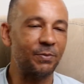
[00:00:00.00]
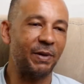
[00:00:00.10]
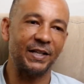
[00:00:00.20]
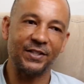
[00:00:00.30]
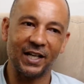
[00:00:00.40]
when
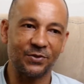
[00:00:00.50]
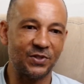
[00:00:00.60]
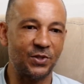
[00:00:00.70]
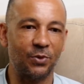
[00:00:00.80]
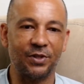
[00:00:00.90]
Pentax
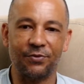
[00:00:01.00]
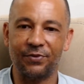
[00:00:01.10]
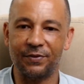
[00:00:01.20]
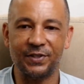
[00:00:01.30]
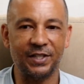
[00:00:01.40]
was doing the
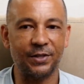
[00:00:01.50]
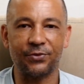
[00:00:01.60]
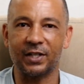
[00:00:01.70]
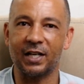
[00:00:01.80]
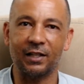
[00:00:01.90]
50
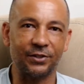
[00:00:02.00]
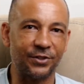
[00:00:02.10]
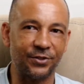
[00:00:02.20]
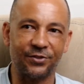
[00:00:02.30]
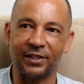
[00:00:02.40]
different
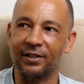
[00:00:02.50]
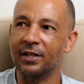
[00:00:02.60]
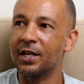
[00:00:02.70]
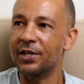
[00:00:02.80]
colors and